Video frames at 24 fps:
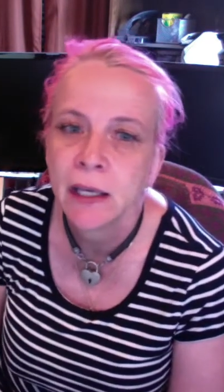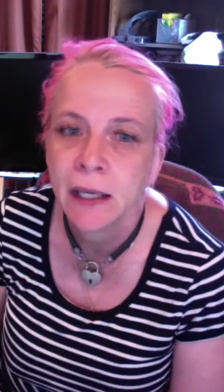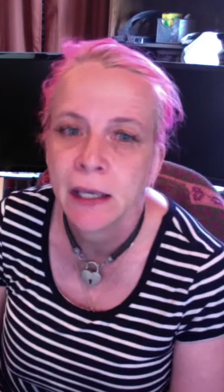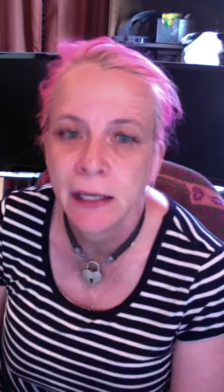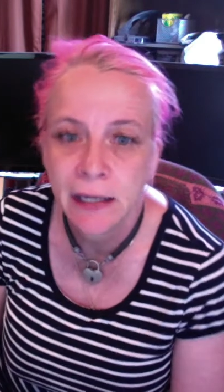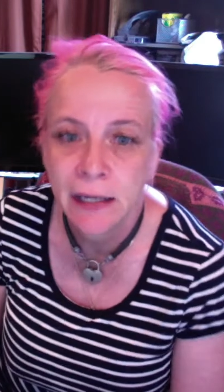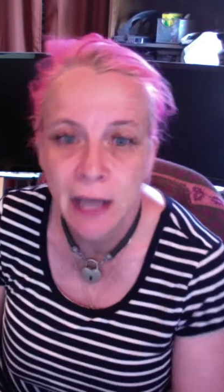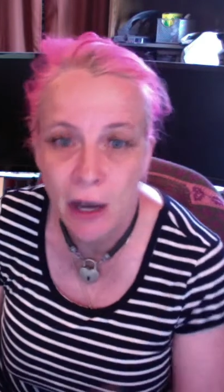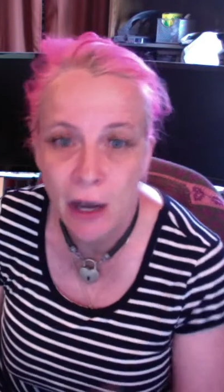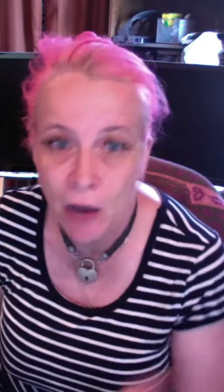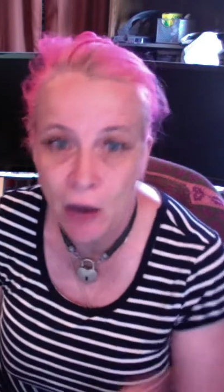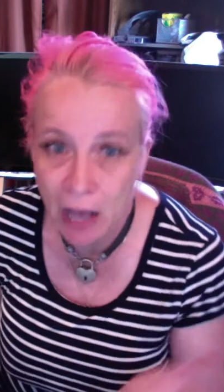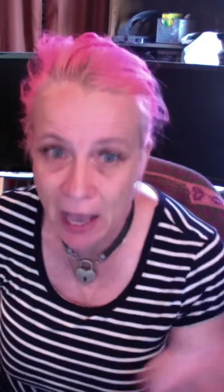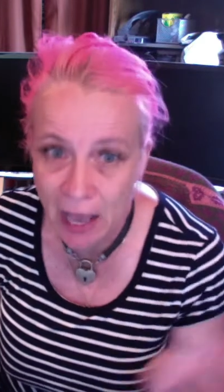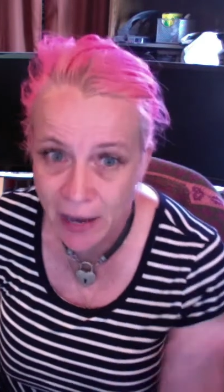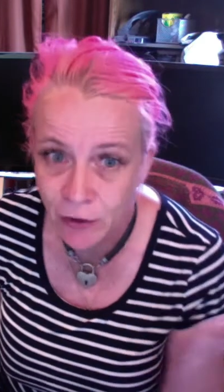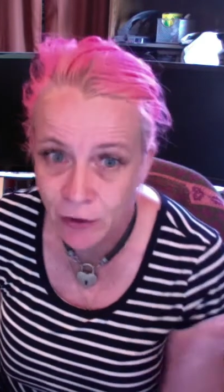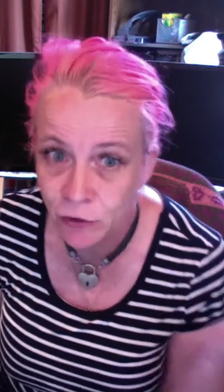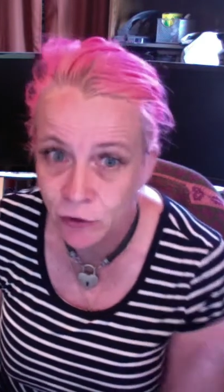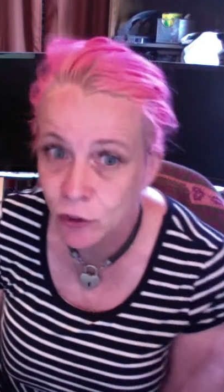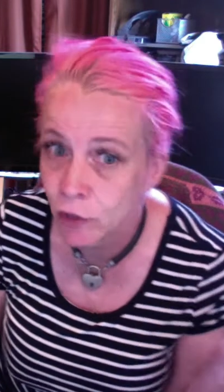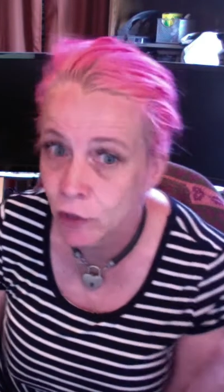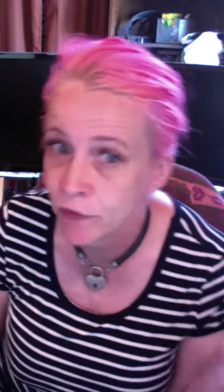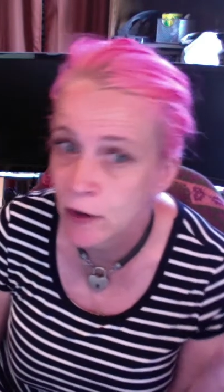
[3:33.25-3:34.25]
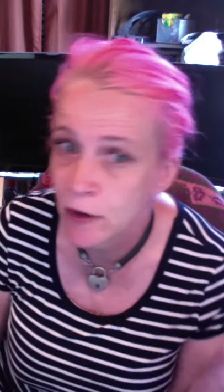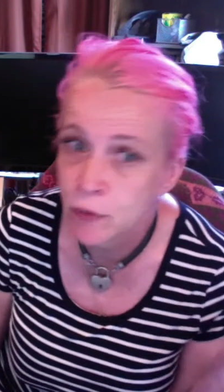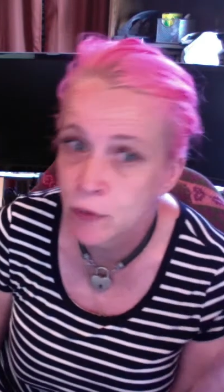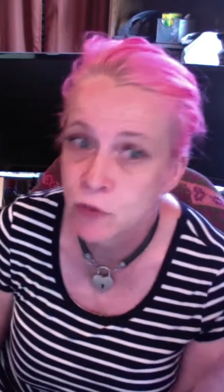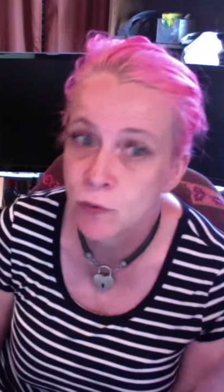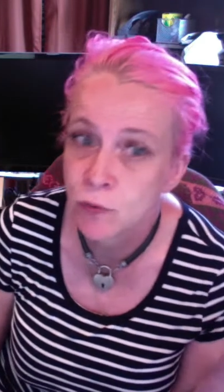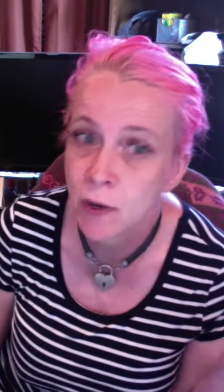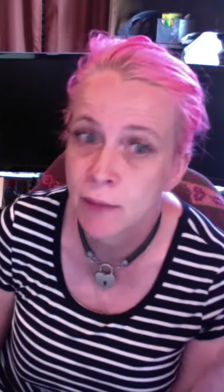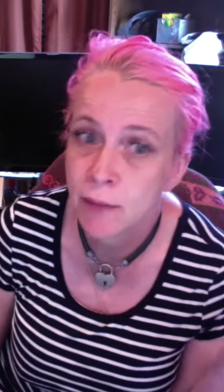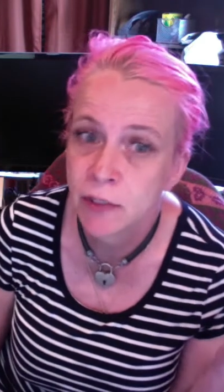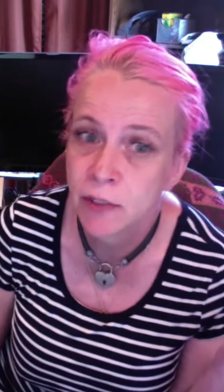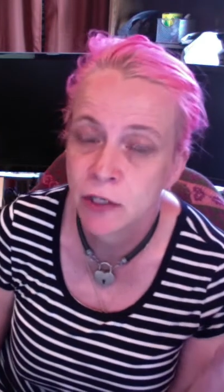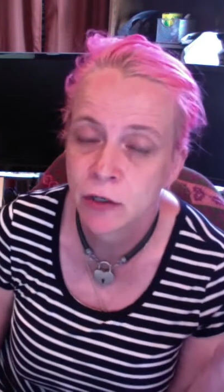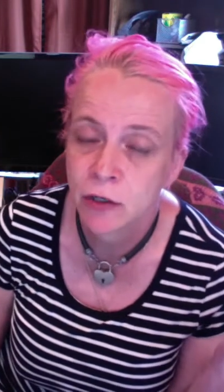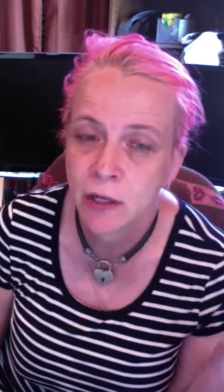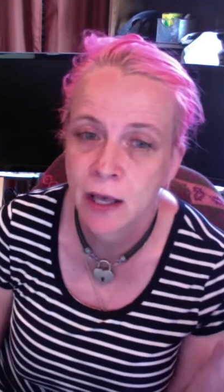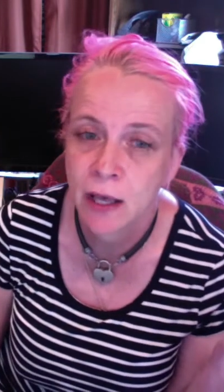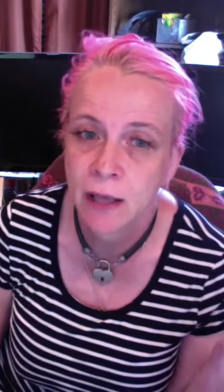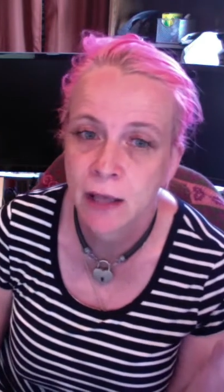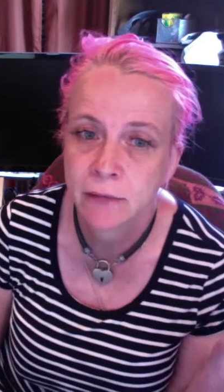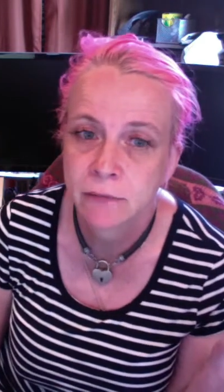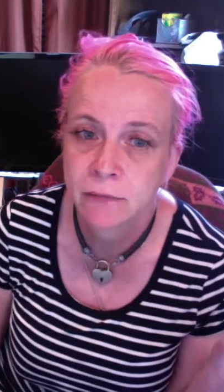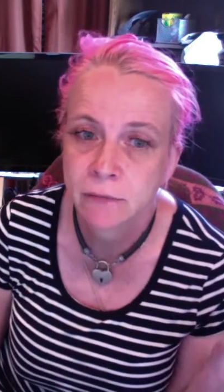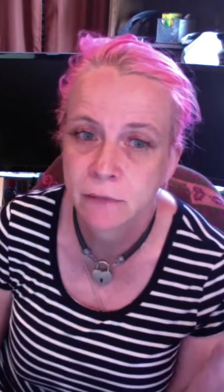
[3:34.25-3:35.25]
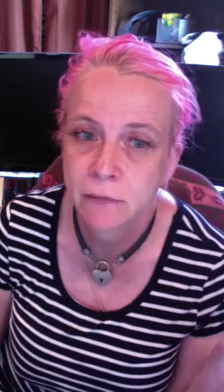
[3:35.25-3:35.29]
Now, I don't know if I was rubbing or not.